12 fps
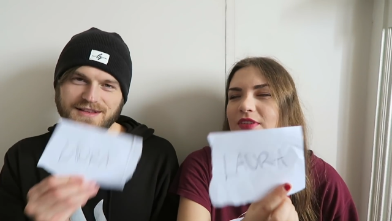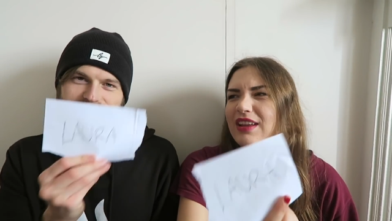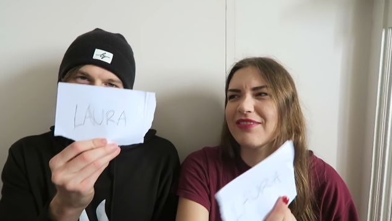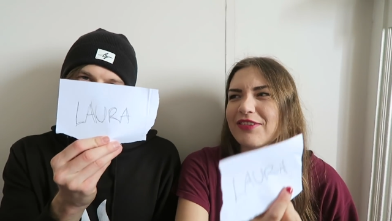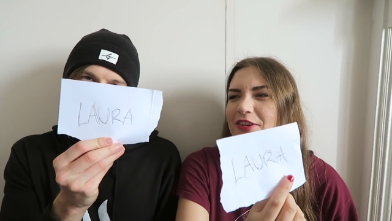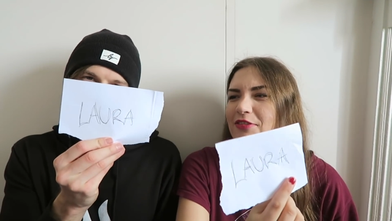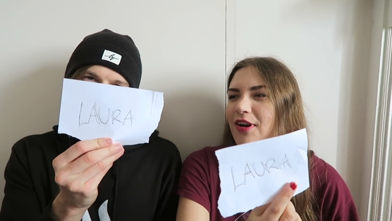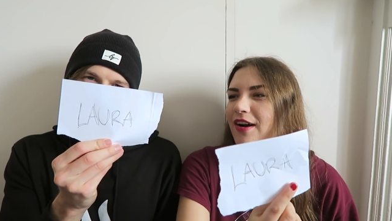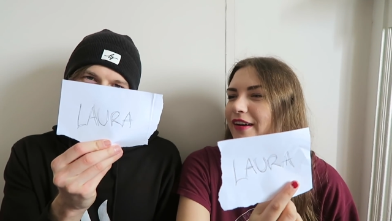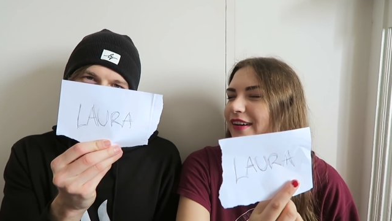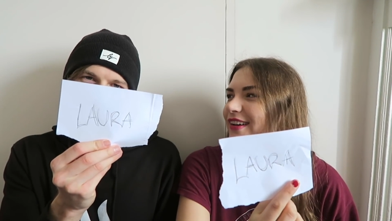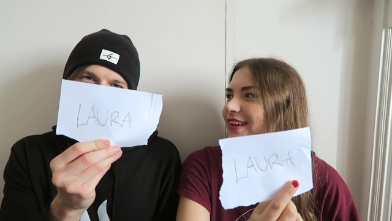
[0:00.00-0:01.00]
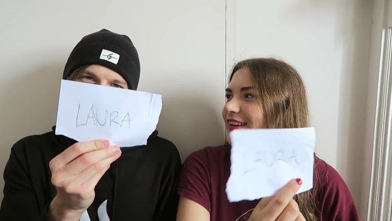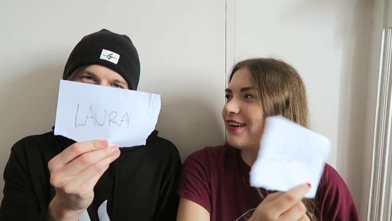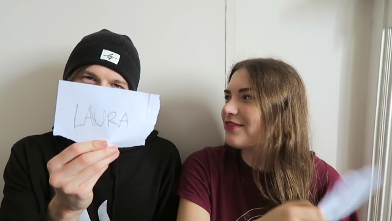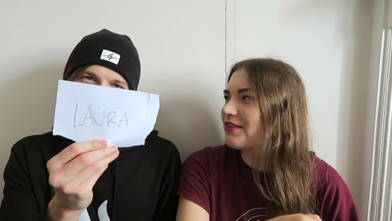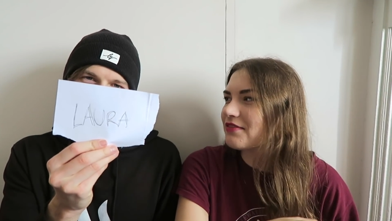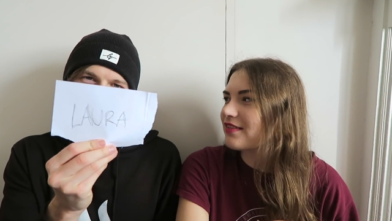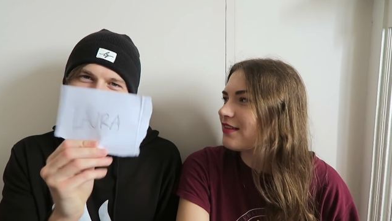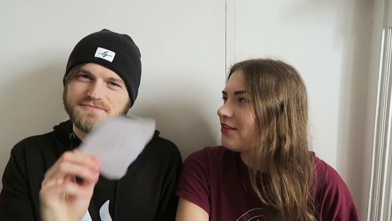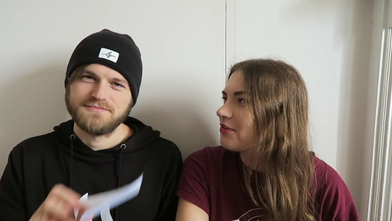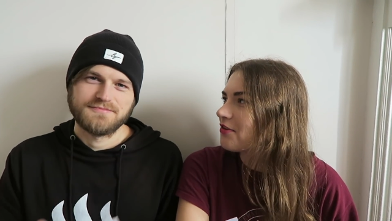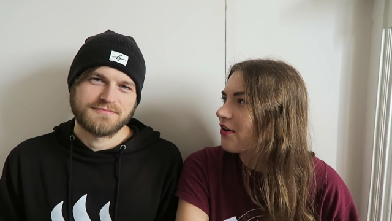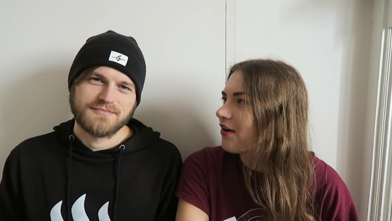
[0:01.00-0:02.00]
Speaker 1: you never awesome. cry. I've never seen
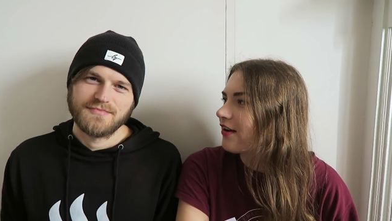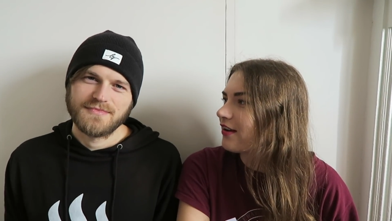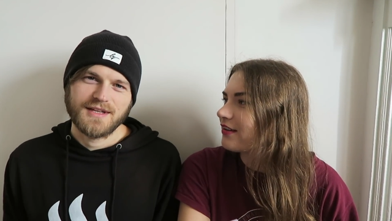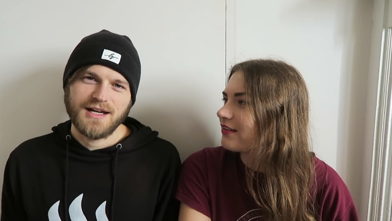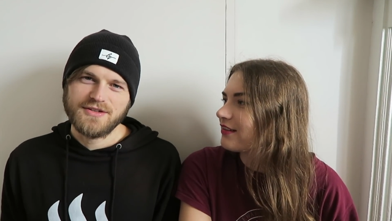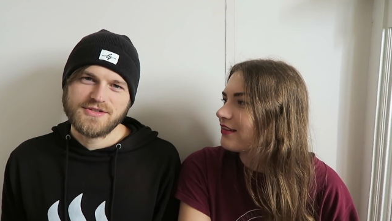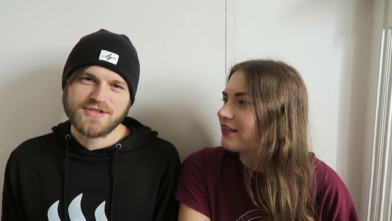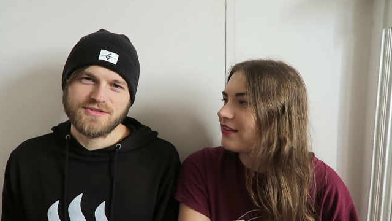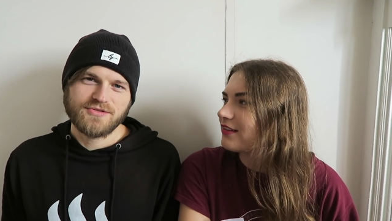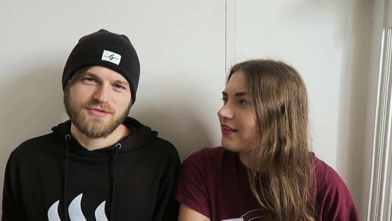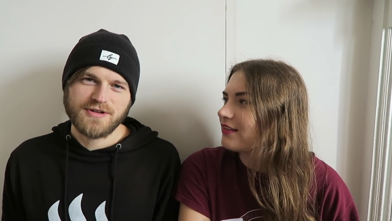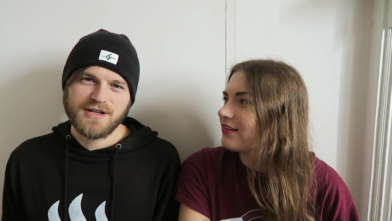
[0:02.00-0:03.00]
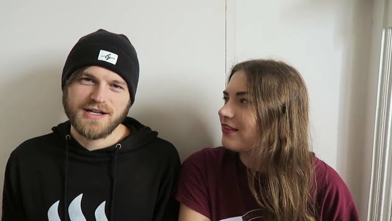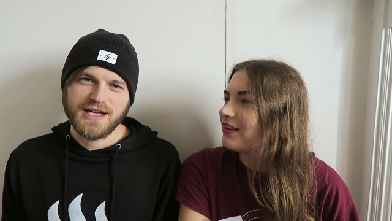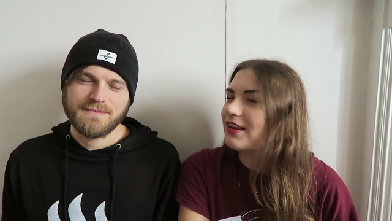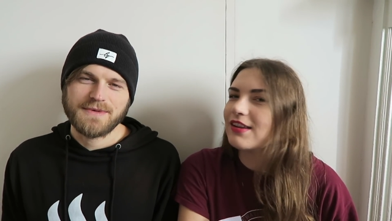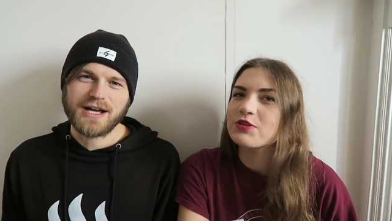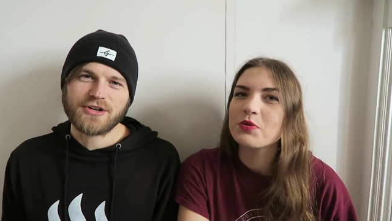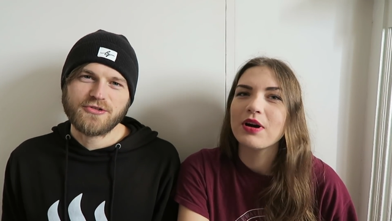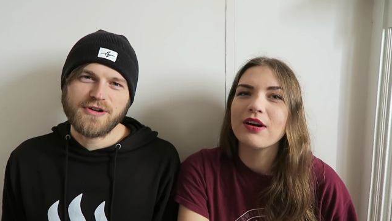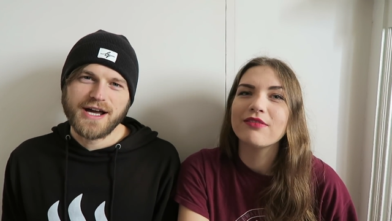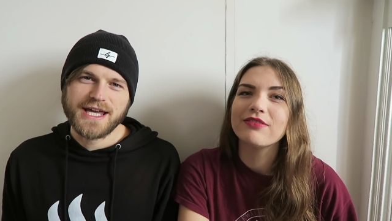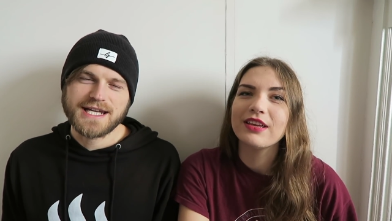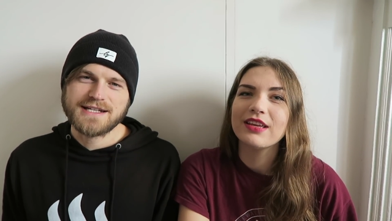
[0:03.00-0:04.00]
you cry.
Speaker 2: I just don't cry. I, mean, I
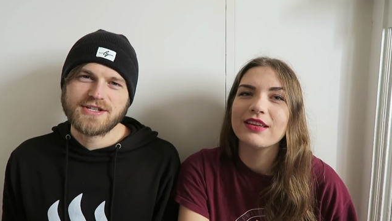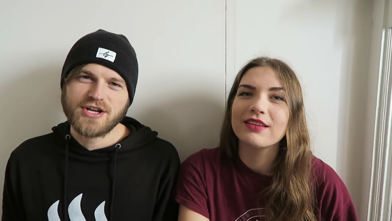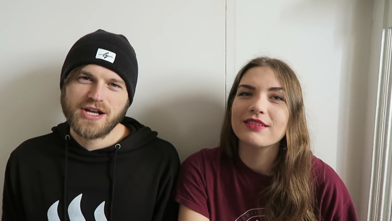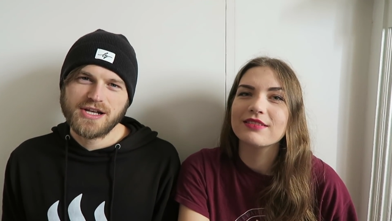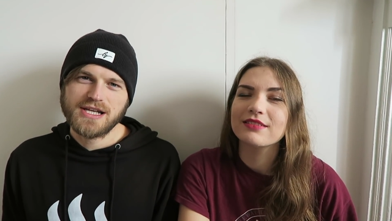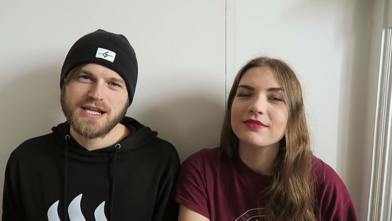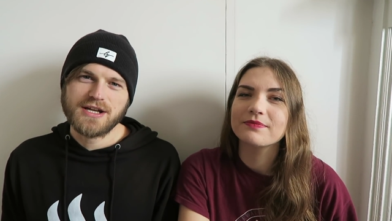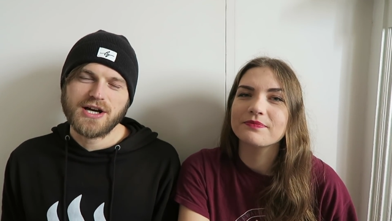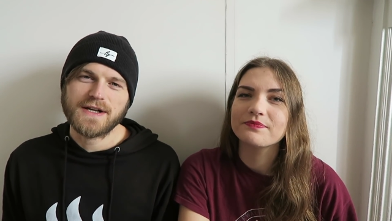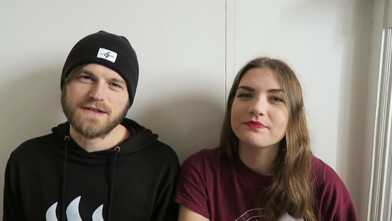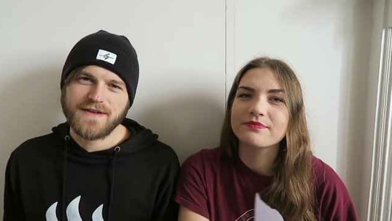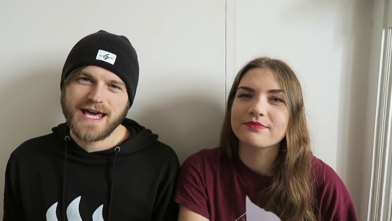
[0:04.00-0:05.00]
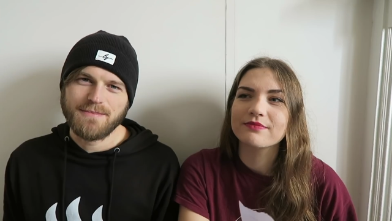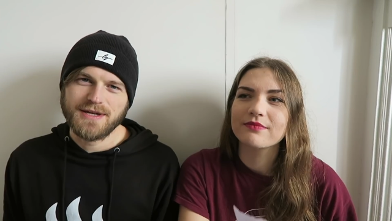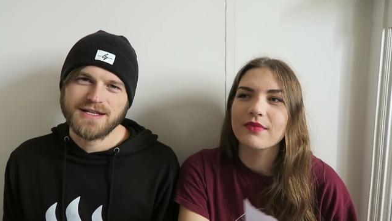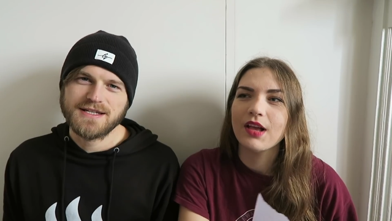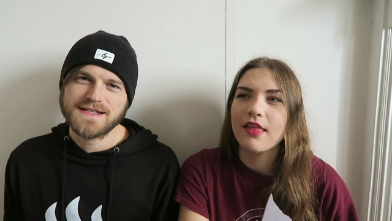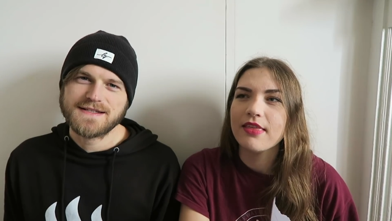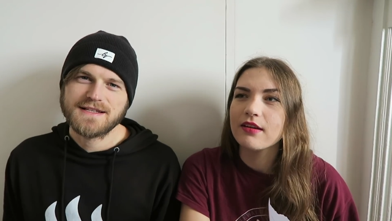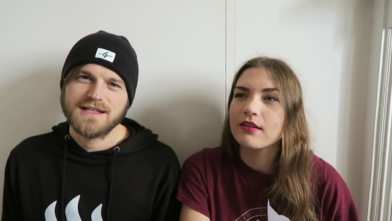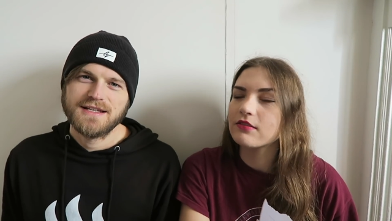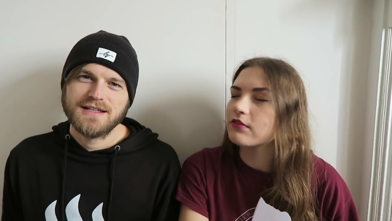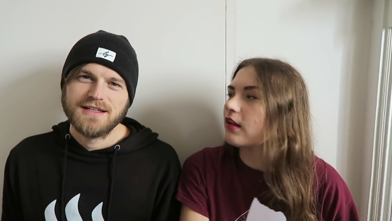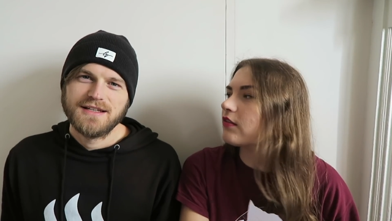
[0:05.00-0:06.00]
cry tears. internally out of happiness.
Speaker 1: I
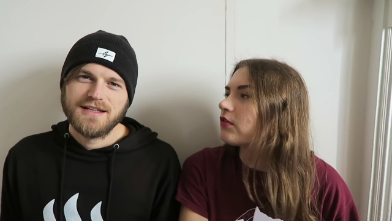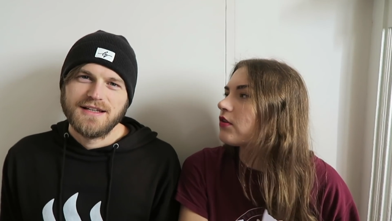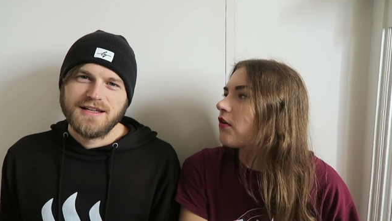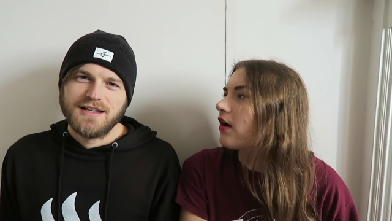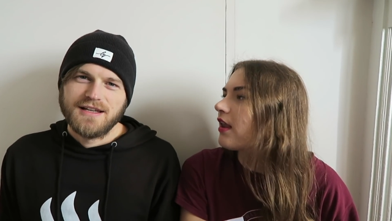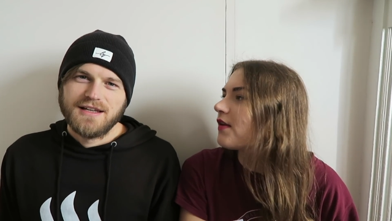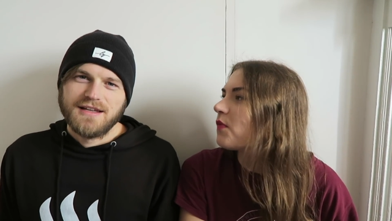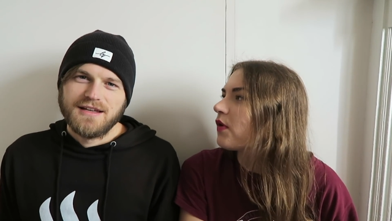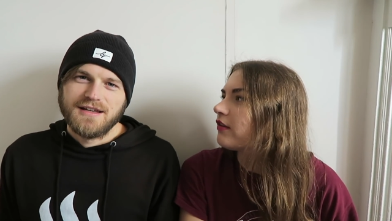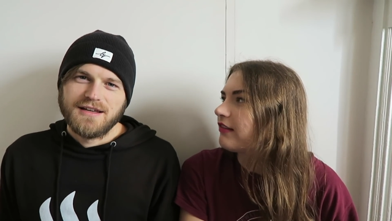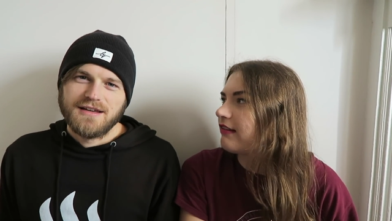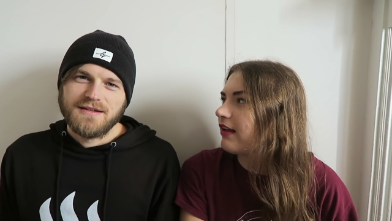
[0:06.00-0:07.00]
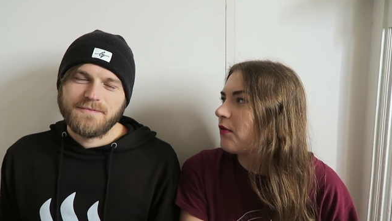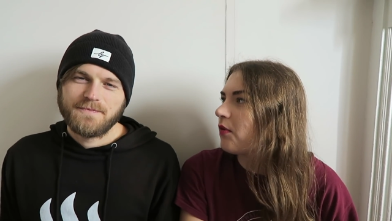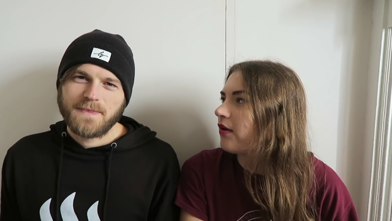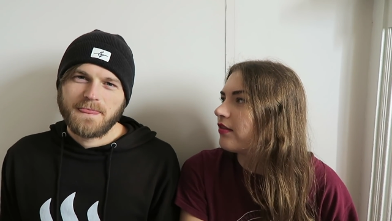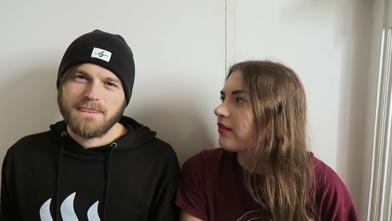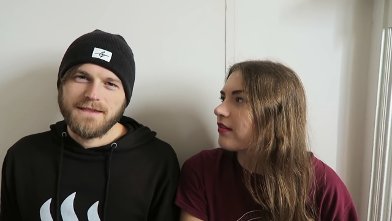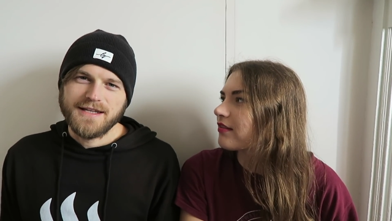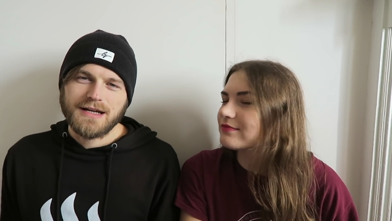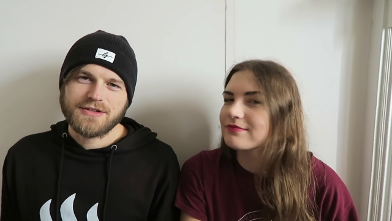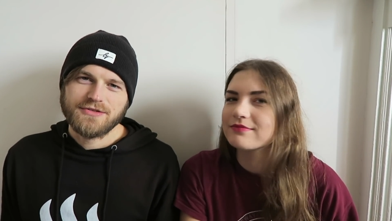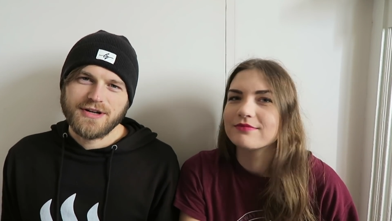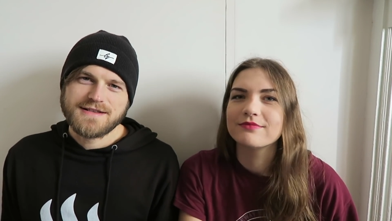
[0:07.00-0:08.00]
think I, I, saw you cry like one tear once. I
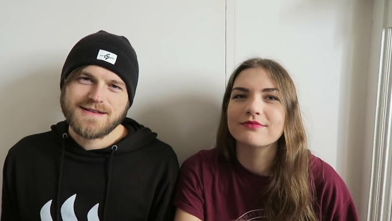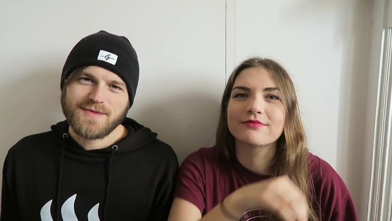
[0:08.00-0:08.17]
cry